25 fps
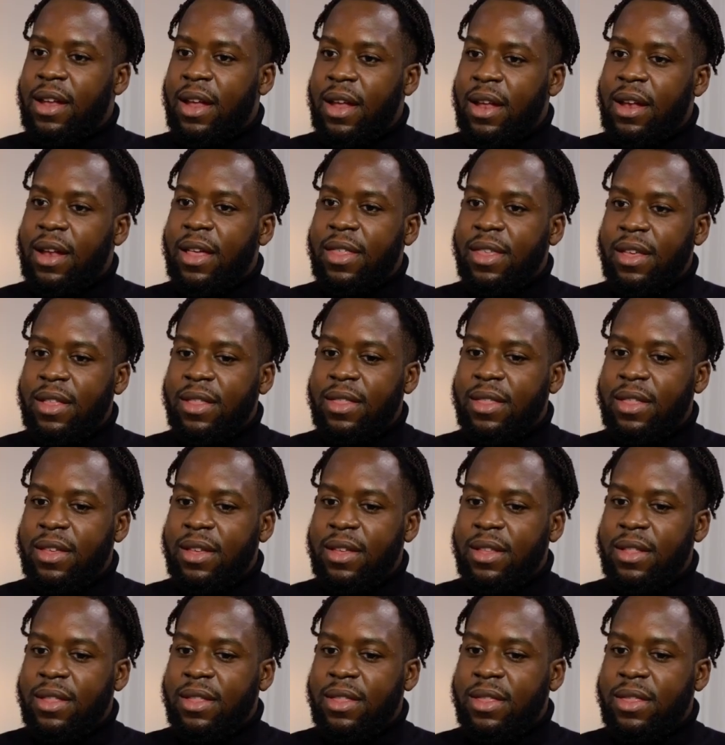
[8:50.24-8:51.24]
And I think
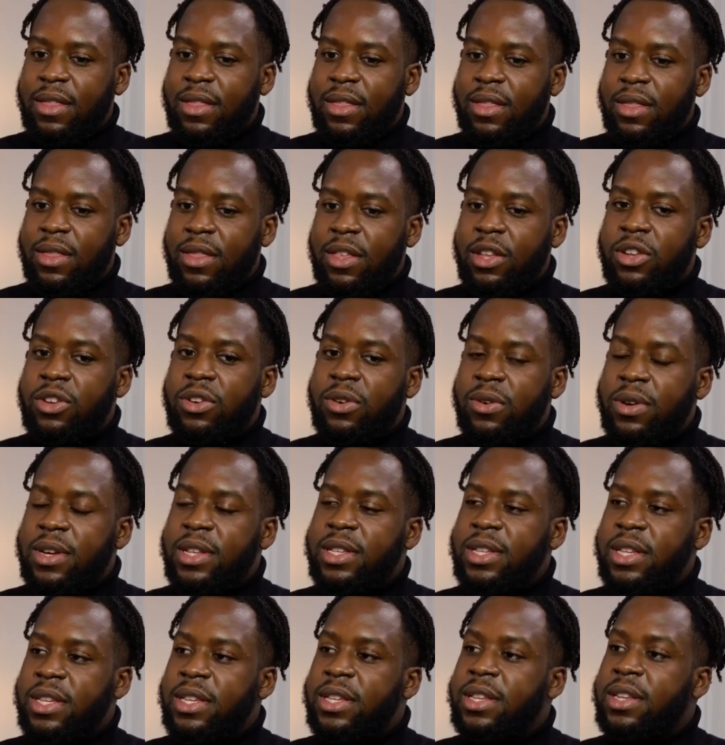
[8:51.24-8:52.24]
the
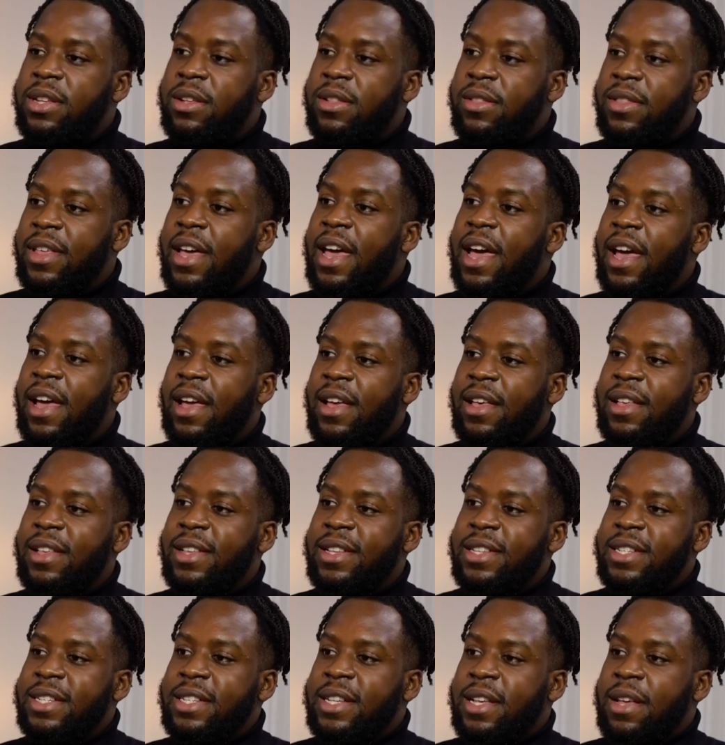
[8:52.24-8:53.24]
choice is still there,
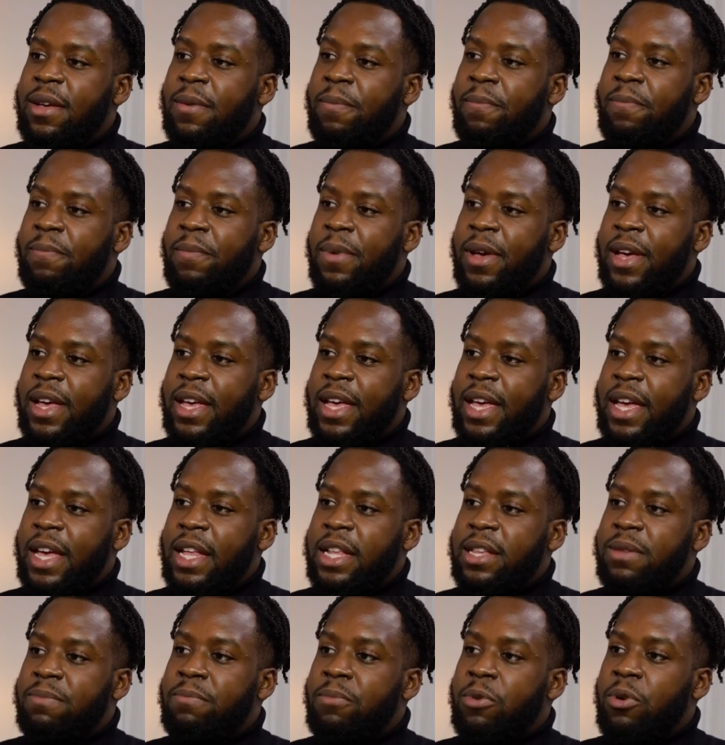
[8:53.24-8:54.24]
but
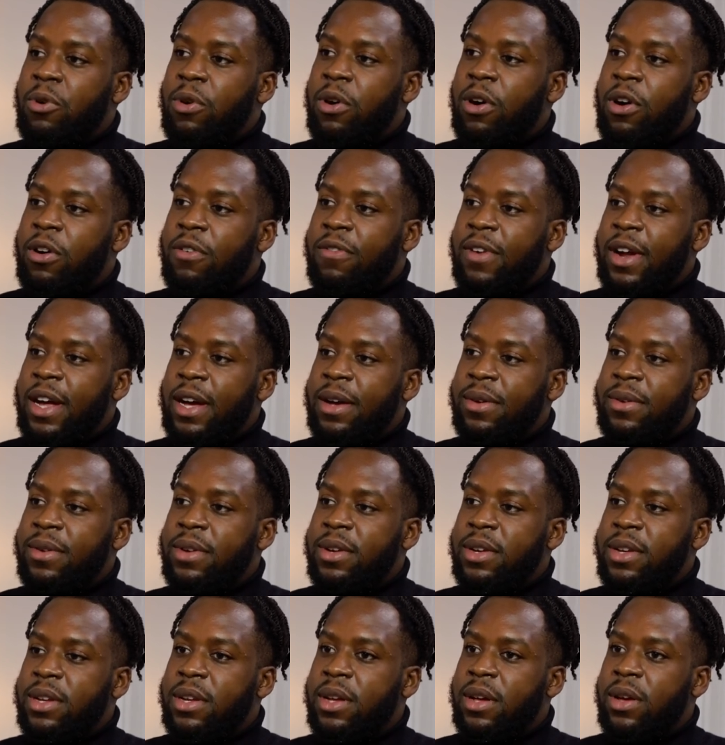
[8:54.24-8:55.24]
it's more
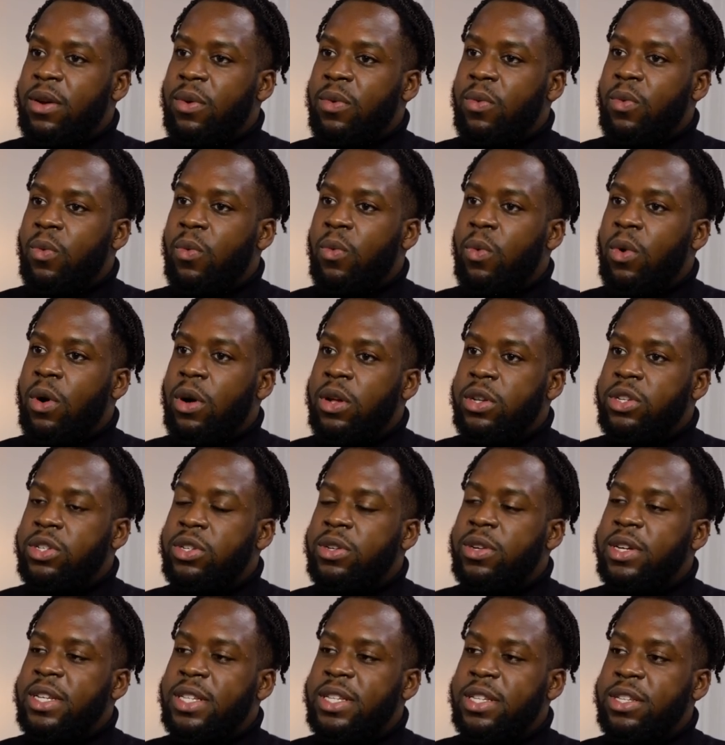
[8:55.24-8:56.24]
around what
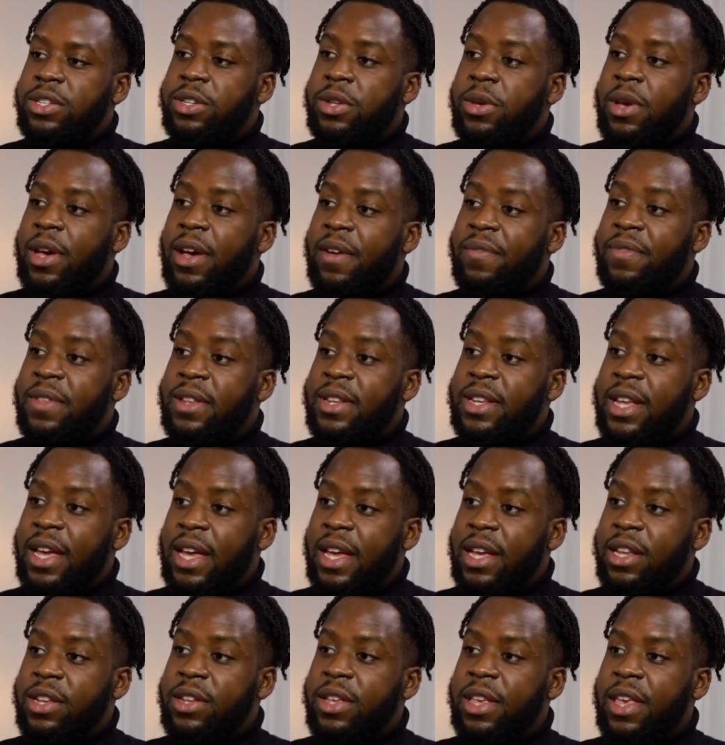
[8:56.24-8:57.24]
choices do you have to
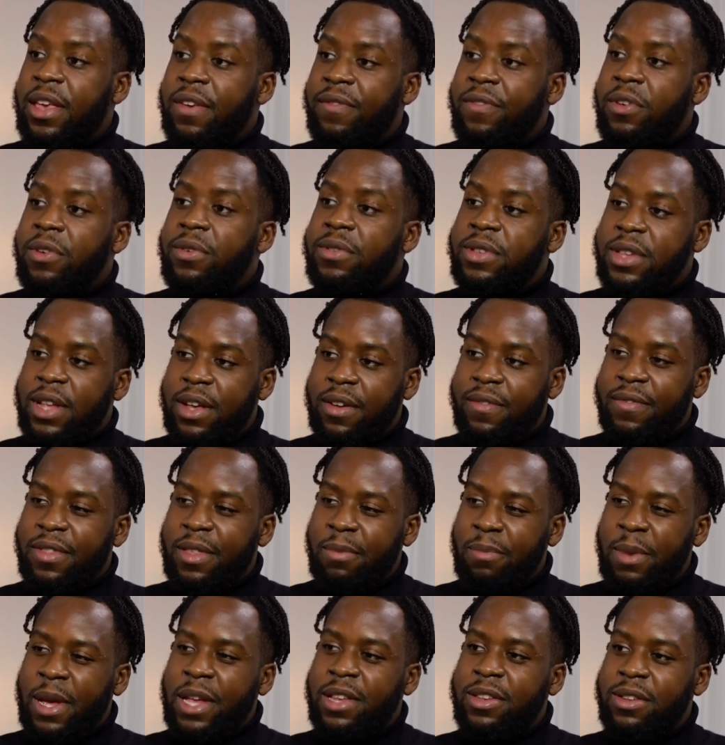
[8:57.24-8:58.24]
take to give yourself
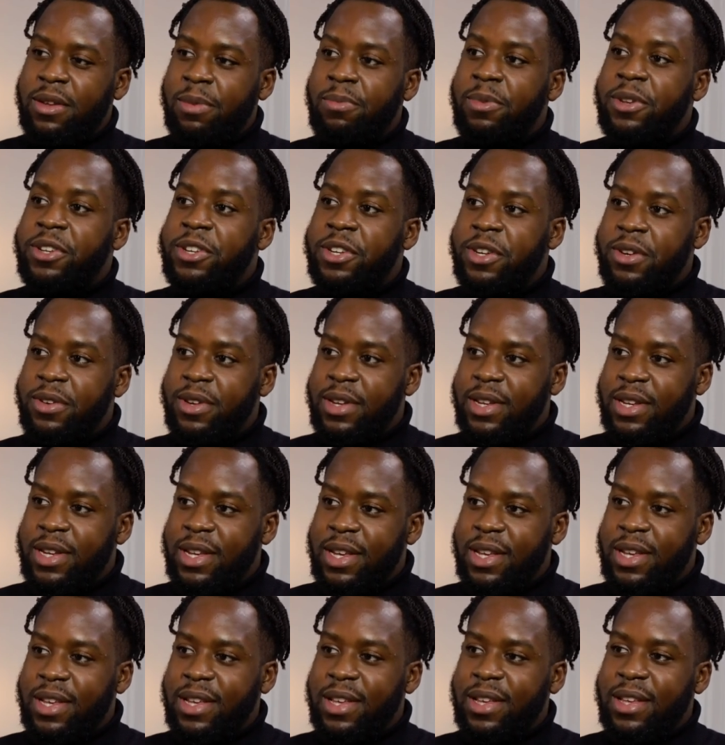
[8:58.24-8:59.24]
the best
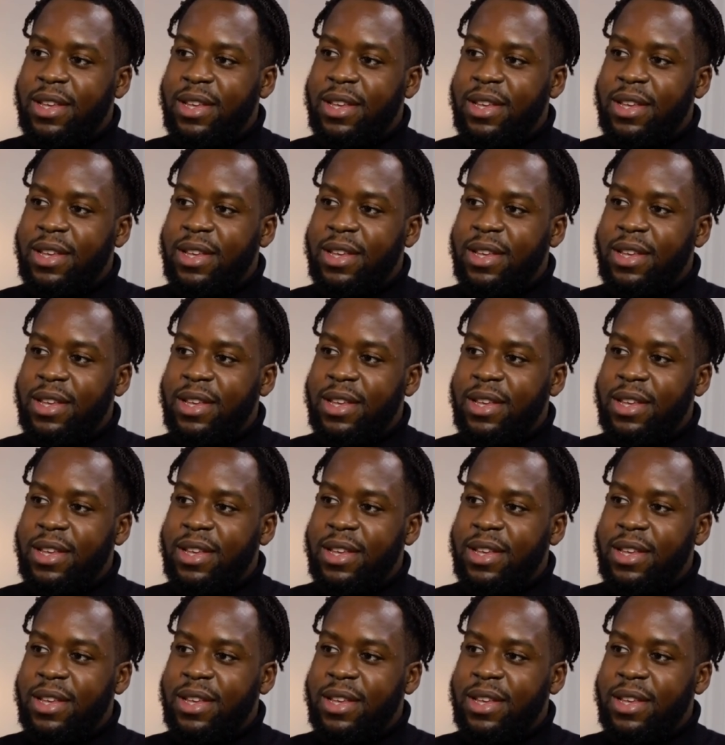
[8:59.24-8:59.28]
opportunity.